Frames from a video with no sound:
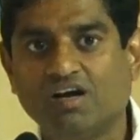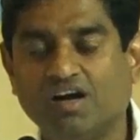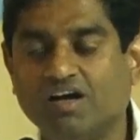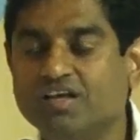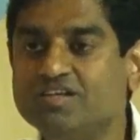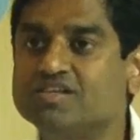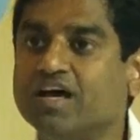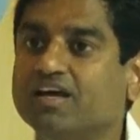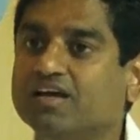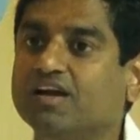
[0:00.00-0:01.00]
And the
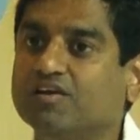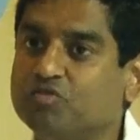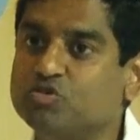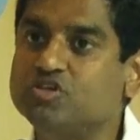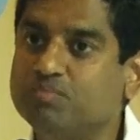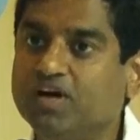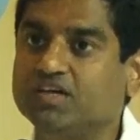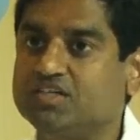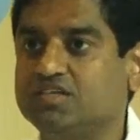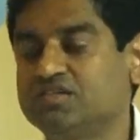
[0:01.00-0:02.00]
cycle refused to
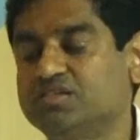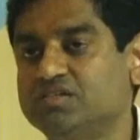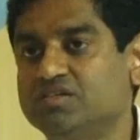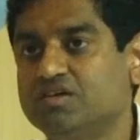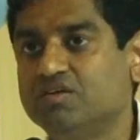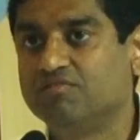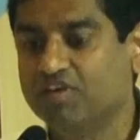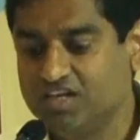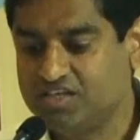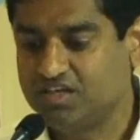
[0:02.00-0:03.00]
budge.
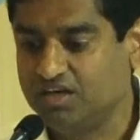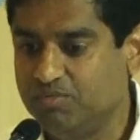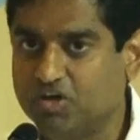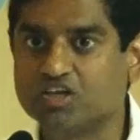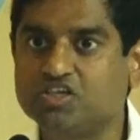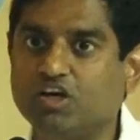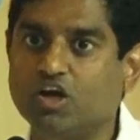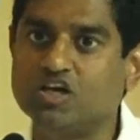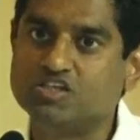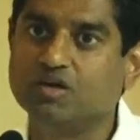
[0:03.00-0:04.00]
Worse still, because she
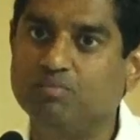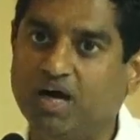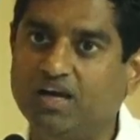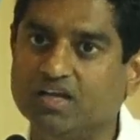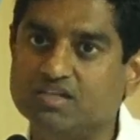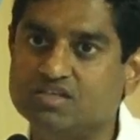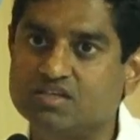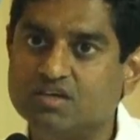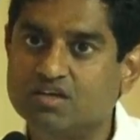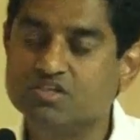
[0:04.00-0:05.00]
lost her
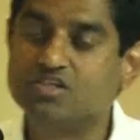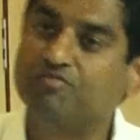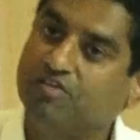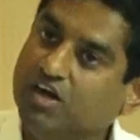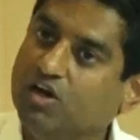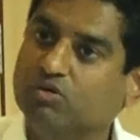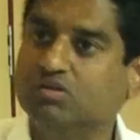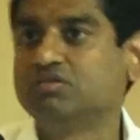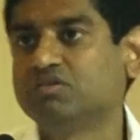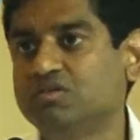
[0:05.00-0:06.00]
balance, she fell
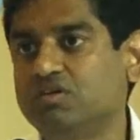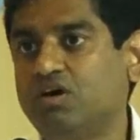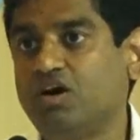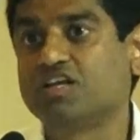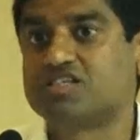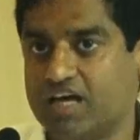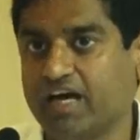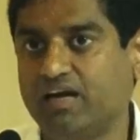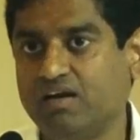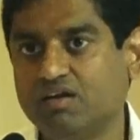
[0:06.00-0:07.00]
down on the
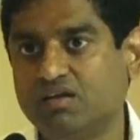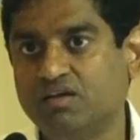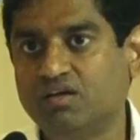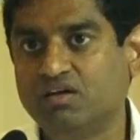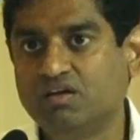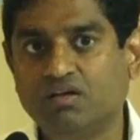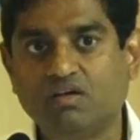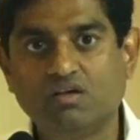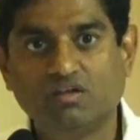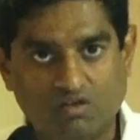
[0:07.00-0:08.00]
side.
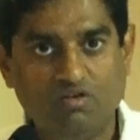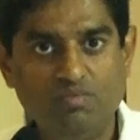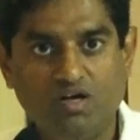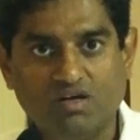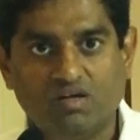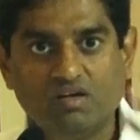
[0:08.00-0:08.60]
Remember?